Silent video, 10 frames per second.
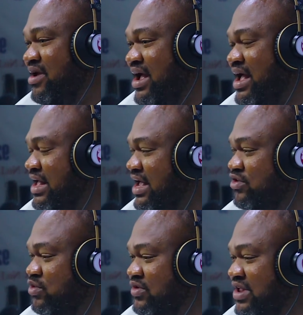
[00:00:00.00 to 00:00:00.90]
I can guess
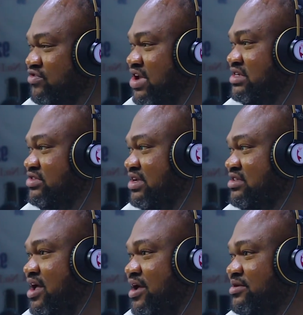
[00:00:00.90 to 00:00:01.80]
who those entrenched interests
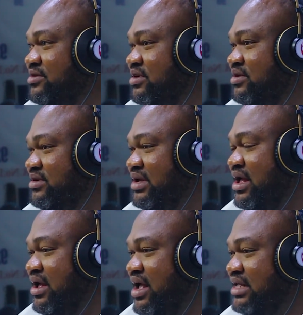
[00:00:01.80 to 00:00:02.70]
are.
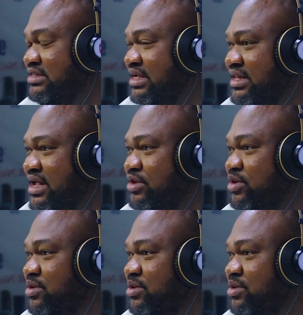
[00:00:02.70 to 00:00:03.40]
Can't say it here though.